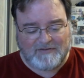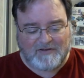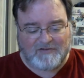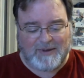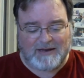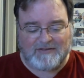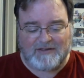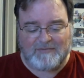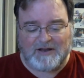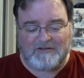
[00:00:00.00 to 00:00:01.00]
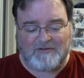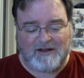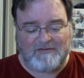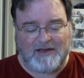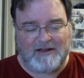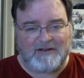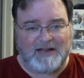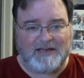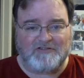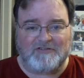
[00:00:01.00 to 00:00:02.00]
This goes back to the administrative head of the
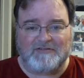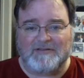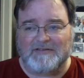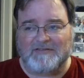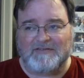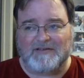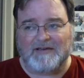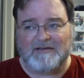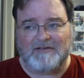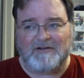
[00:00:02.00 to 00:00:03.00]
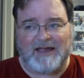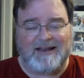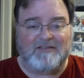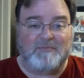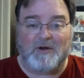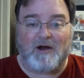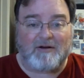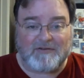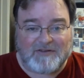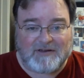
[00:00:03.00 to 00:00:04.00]
nation. They're head of the
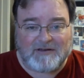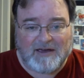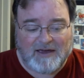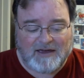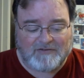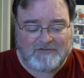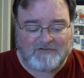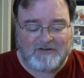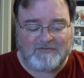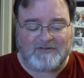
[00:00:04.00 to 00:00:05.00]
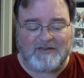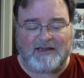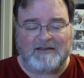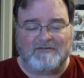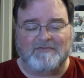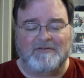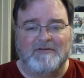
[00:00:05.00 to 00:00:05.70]
bureaucracy as chief executive.